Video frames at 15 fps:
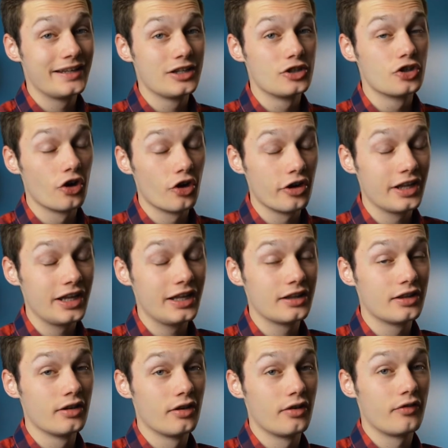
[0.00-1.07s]
The Journey
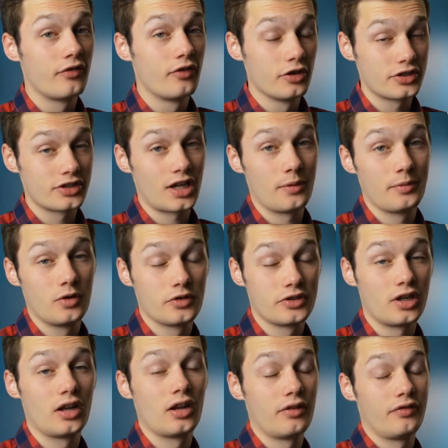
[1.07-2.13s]
the first time it was
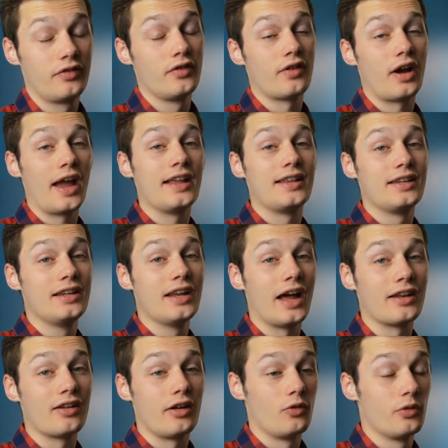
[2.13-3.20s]
out in FIFA 18
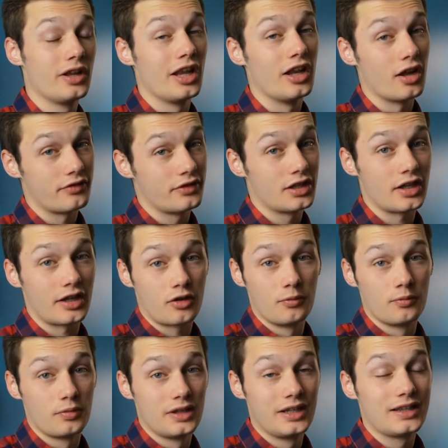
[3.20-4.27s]
and I really loved it. I
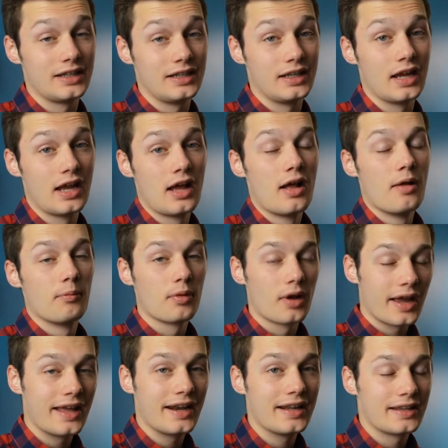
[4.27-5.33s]
completely
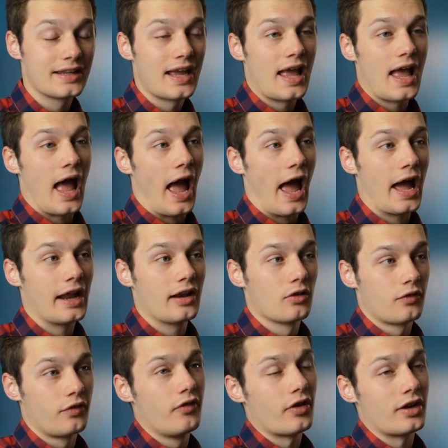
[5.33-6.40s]
played it and
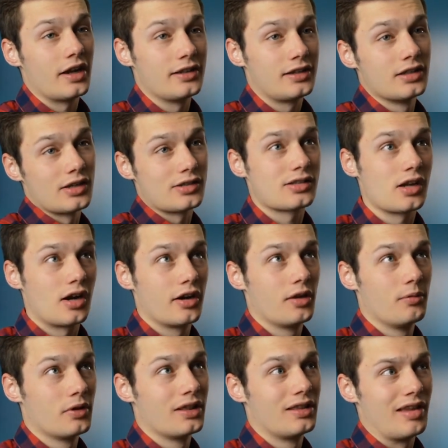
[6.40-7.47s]
on FIFA 19 I
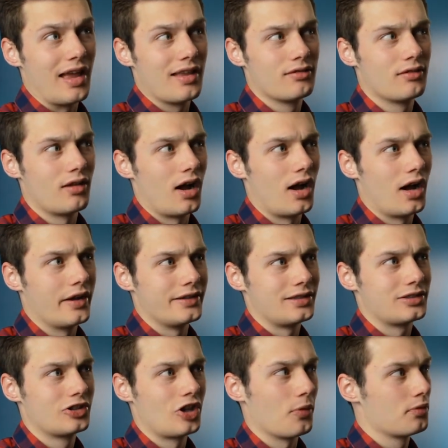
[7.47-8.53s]
started, but then I
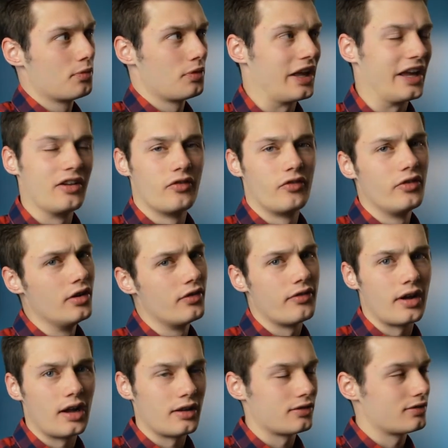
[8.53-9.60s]
stopped playing
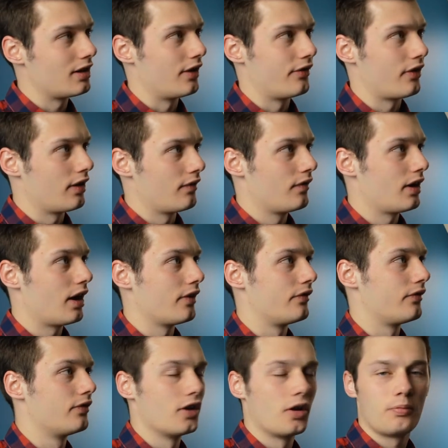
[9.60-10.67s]
FIFA. So I've, I've,
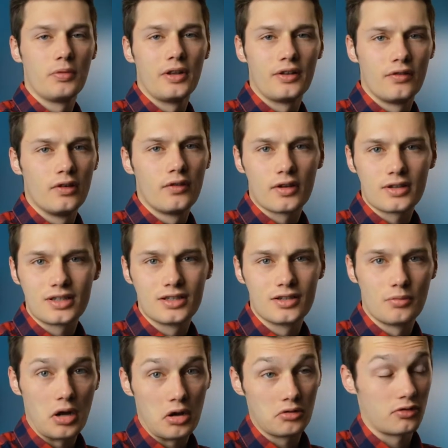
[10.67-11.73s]
I've not played FIFA since
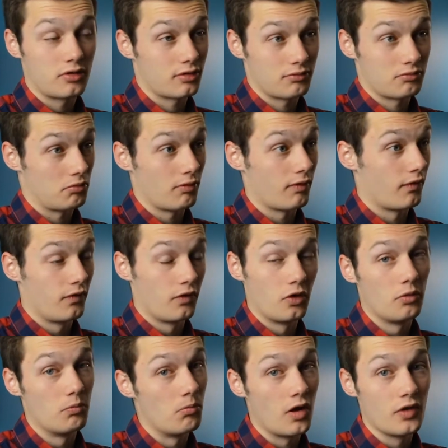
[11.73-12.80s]
about
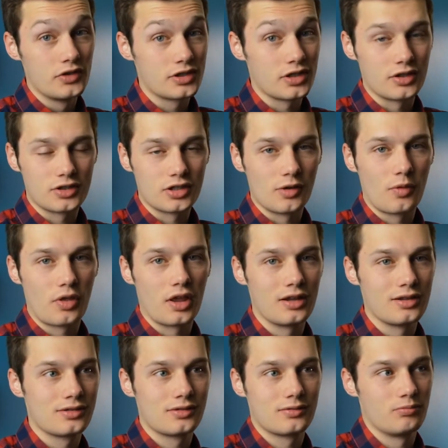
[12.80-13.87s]
four months or
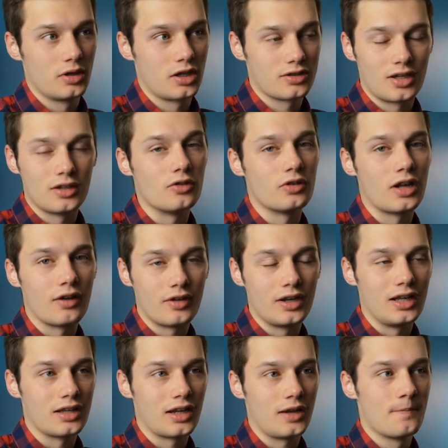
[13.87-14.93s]
something because I don't have
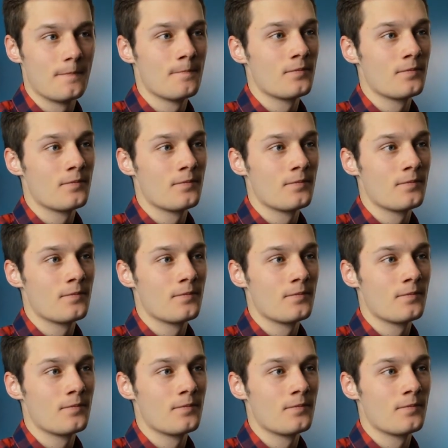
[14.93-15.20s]
any time.